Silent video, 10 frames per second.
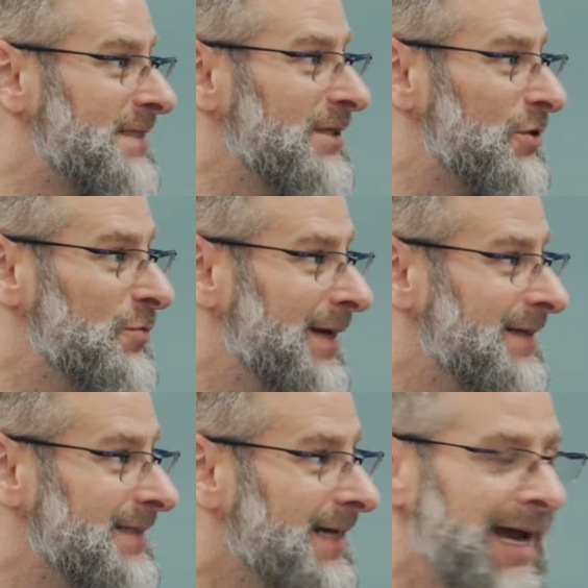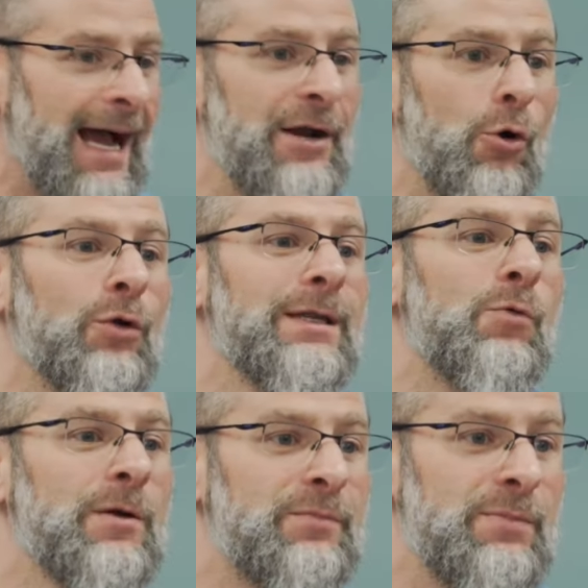sent to humanity and only
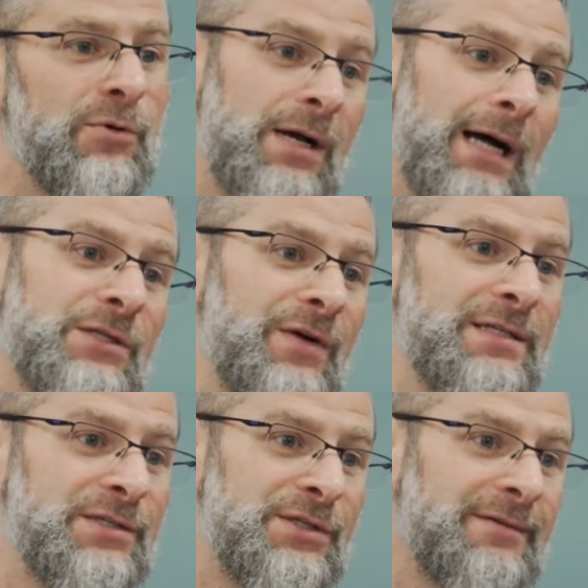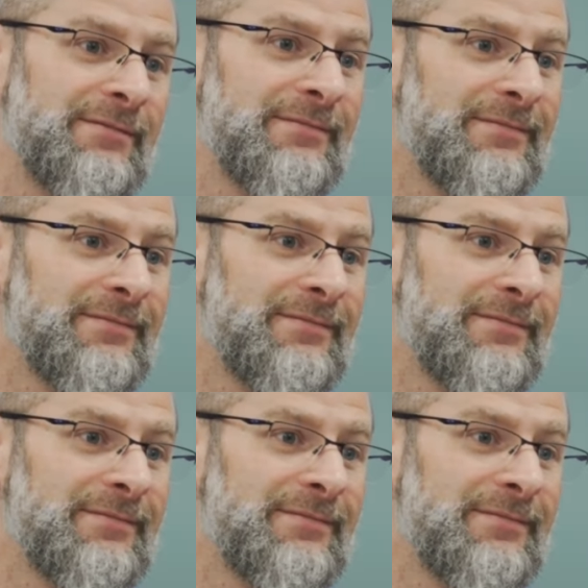one people. God's racist.